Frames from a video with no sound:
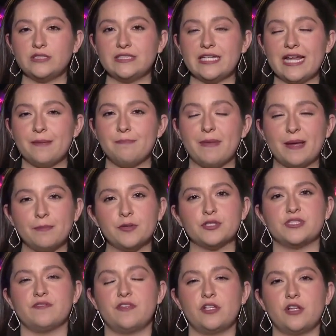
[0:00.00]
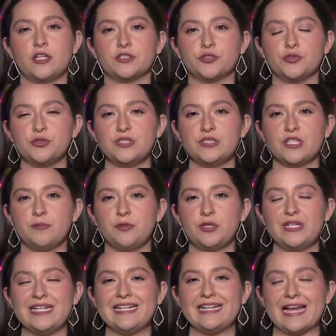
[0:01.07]
today, members of the Las Cruces
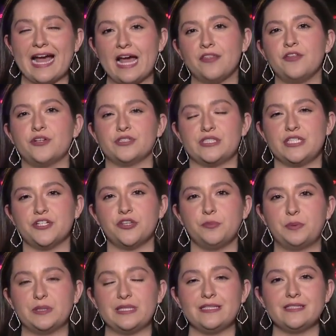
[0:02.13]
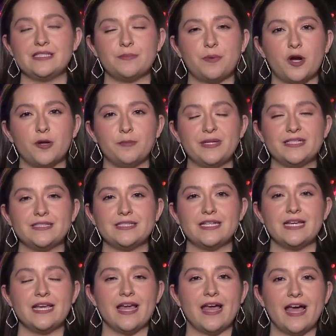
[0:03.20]
community gathered to hear the police department's
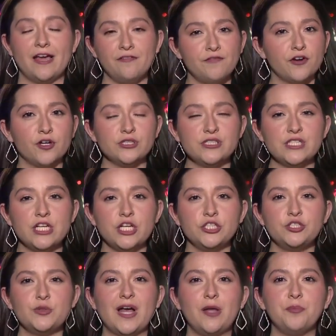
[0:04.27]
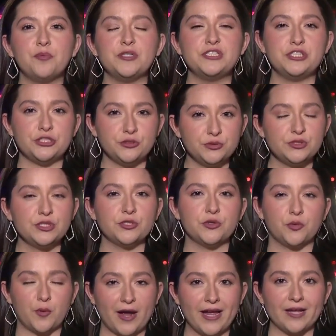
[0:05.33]
efforts to help reduce
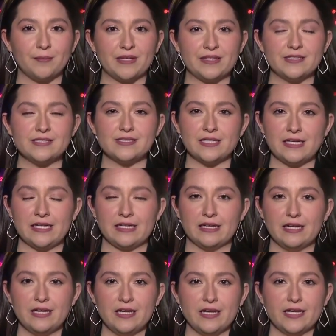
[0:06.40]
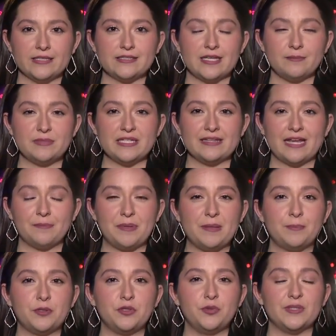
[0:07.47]
crime in the city. It's something that
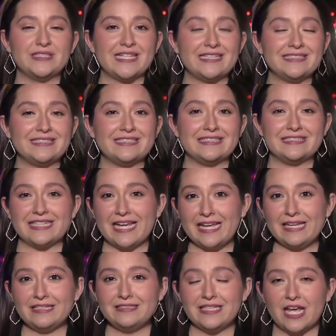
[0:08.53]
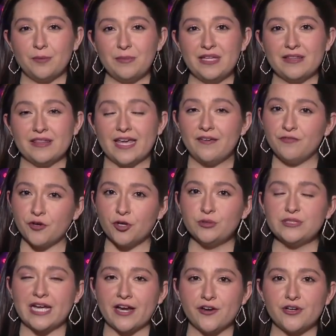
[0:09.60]
people who attended today tell me they've
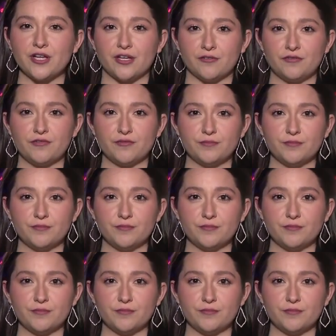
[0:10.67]
grown tired of.